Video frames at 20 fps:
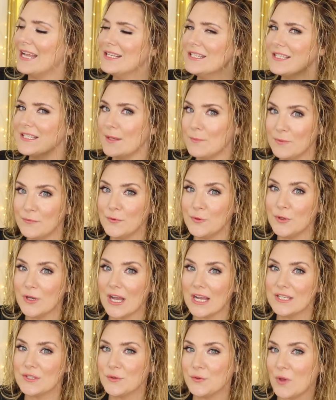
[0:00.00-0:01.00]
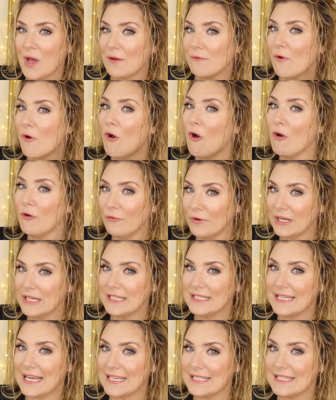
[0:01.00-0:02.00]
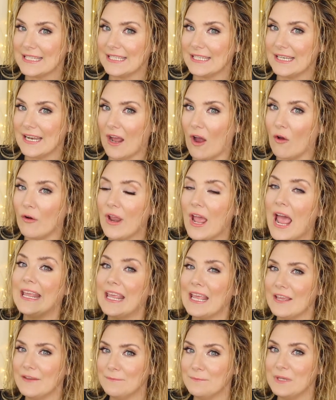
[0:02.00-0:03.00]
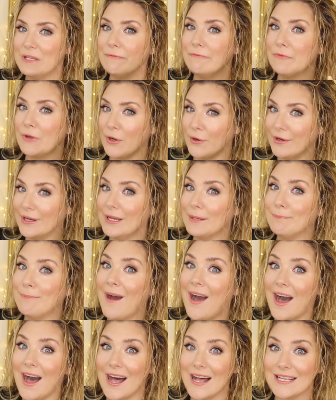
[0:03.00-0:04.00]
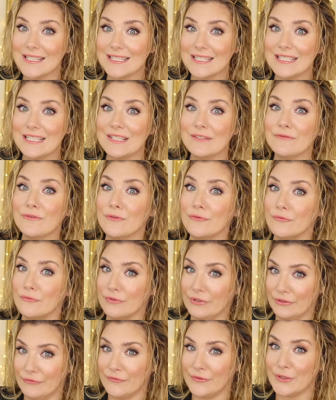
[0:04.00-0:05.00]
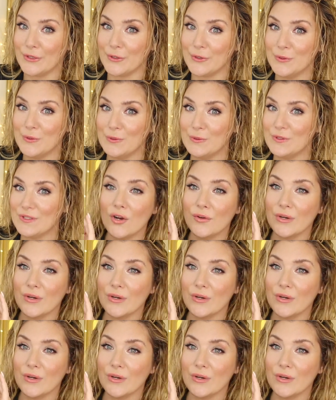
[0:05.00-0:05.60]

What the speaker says: And some of you guys who have already tested it out gave me very positive reviews.